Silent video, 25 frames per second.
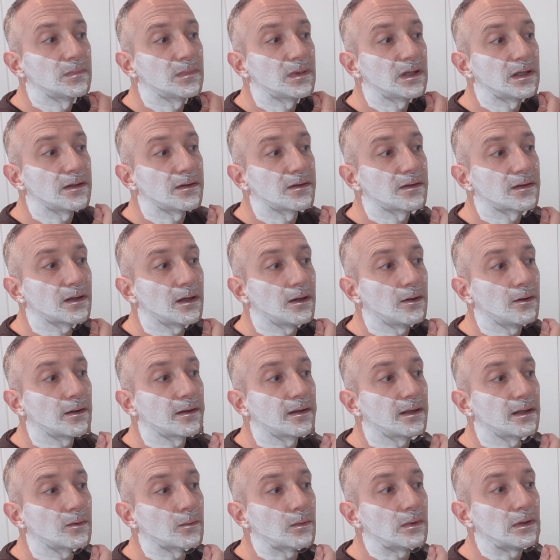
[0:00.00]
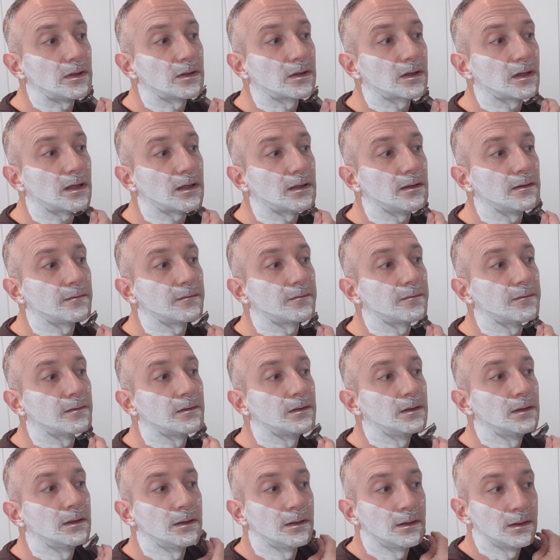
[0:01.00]
And so I think when you kind
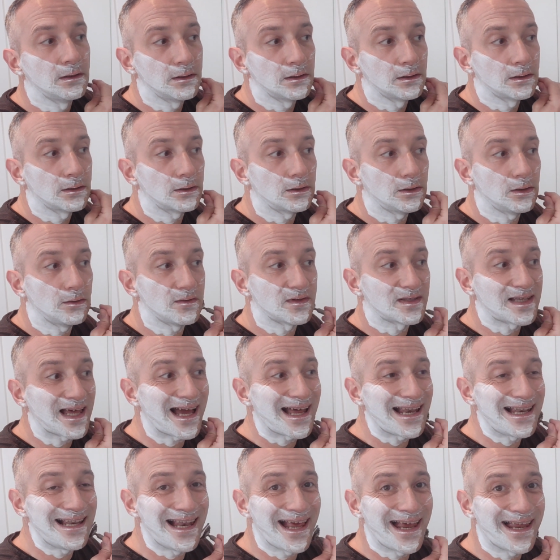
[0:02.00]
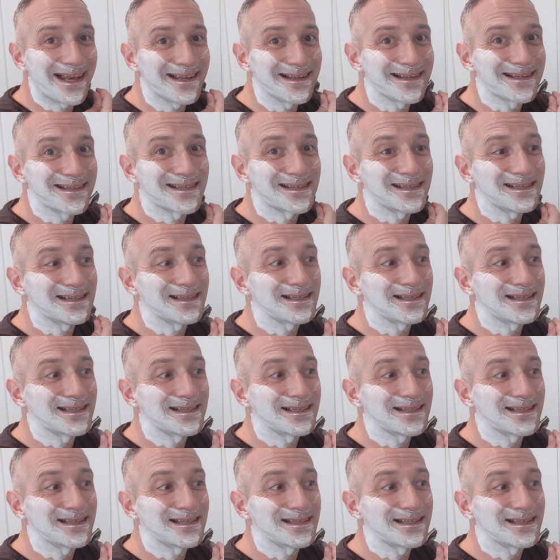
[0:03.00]
of use that lens